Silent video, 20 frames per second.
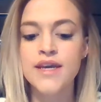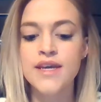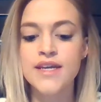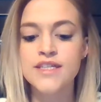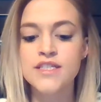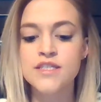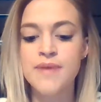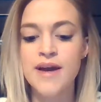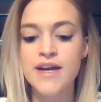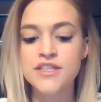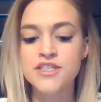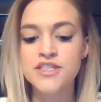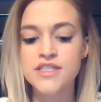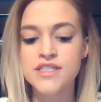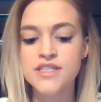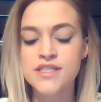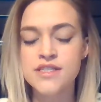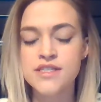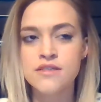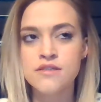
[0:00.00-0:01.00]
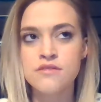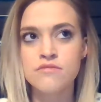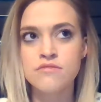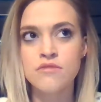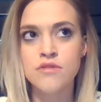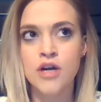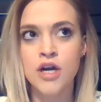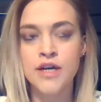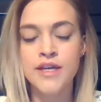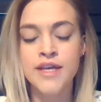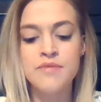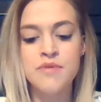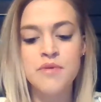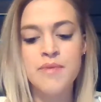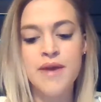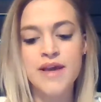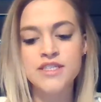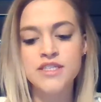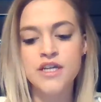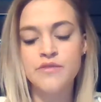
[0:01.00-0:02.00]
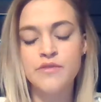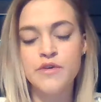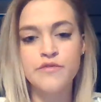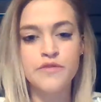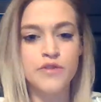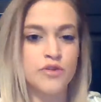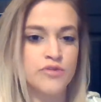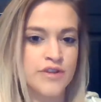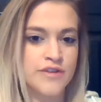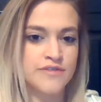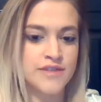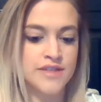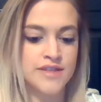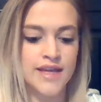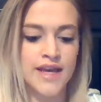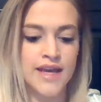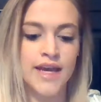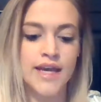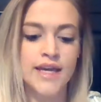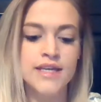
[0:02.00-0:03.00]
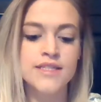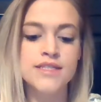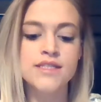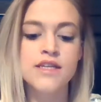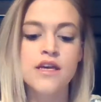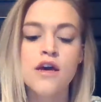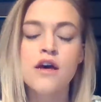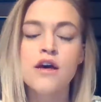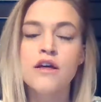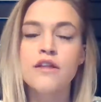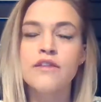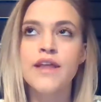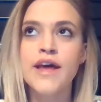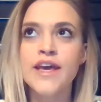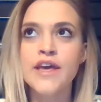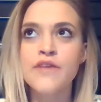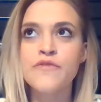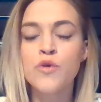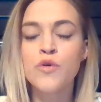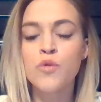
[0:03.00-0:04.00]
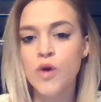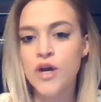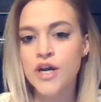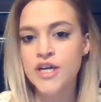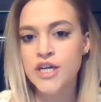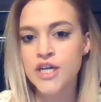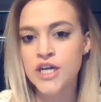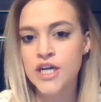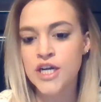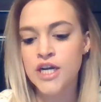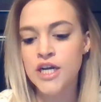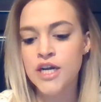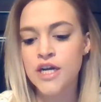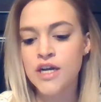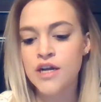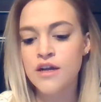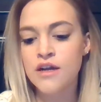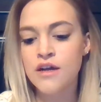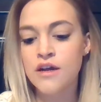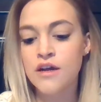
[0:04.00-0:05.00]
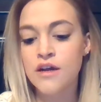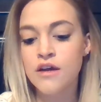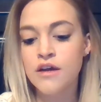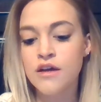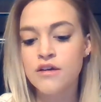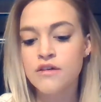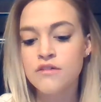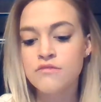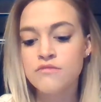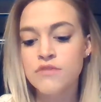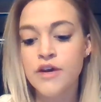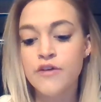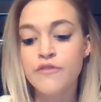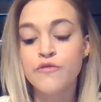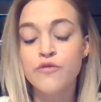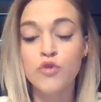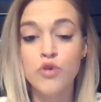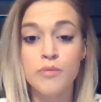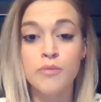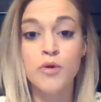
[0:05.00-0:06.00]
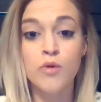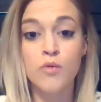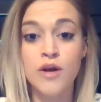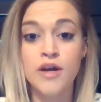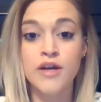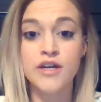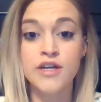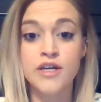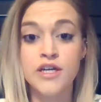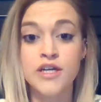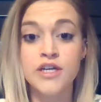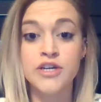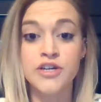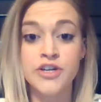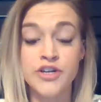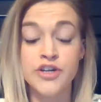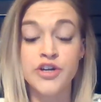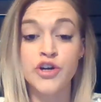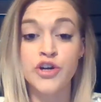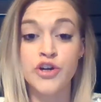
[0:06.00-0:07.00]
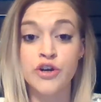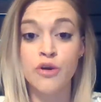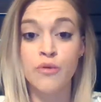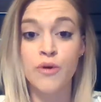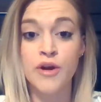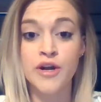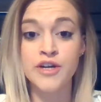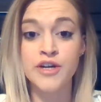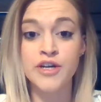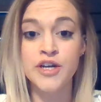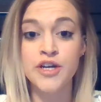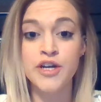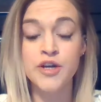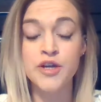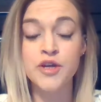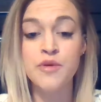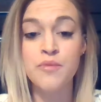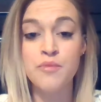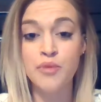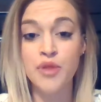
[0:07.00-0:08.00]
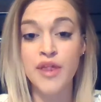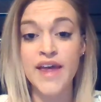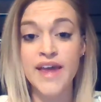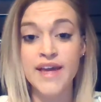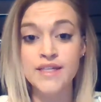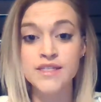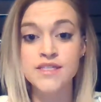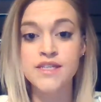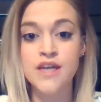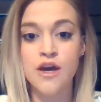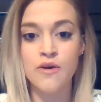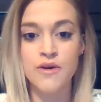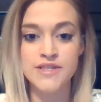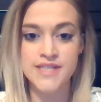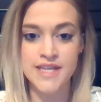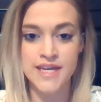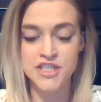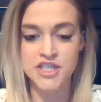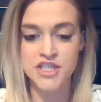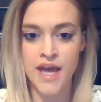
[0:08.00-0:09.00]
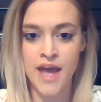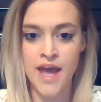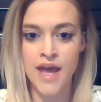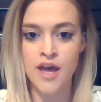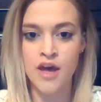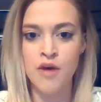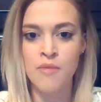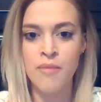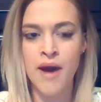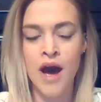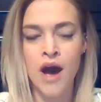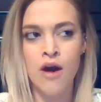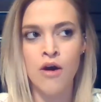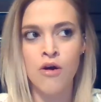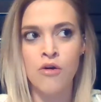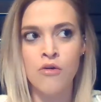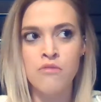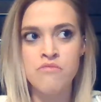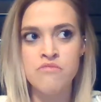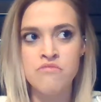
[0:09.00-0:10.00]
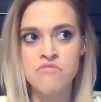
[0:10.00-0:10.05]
Inspections can be based off a few different things, like if a worker, a former worker or a current worker complains to OSHA about